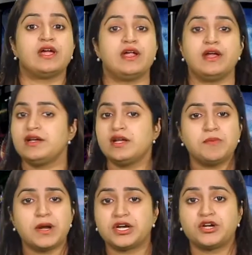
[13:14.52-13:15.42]

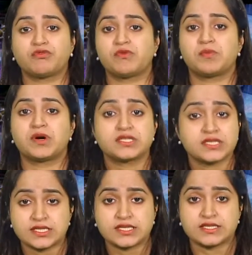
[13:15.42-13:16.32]
independent of a
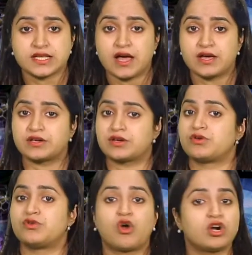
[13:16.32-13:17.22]
person's desire,
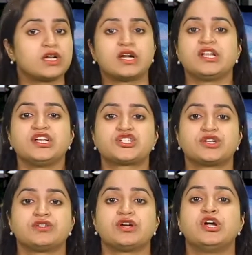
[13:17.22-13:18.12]
not
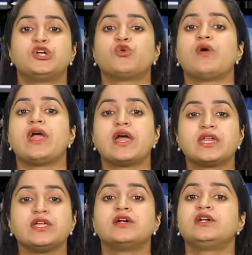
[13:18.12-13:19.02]
conditioned to
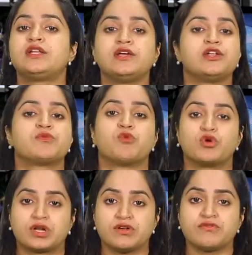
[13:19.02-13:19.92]
any ulterior
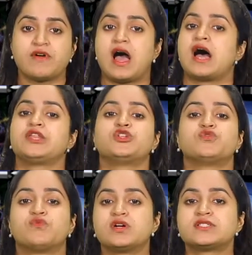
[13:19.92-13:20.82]
motive, and
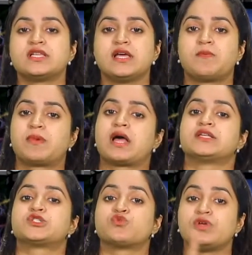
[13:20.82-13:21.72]
universally applies
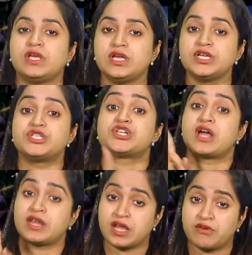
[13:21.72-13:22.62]
to each
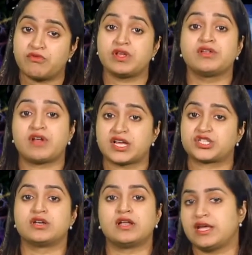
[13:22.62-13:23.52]
and every
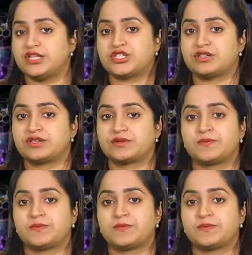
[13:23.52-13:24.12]
rational agent.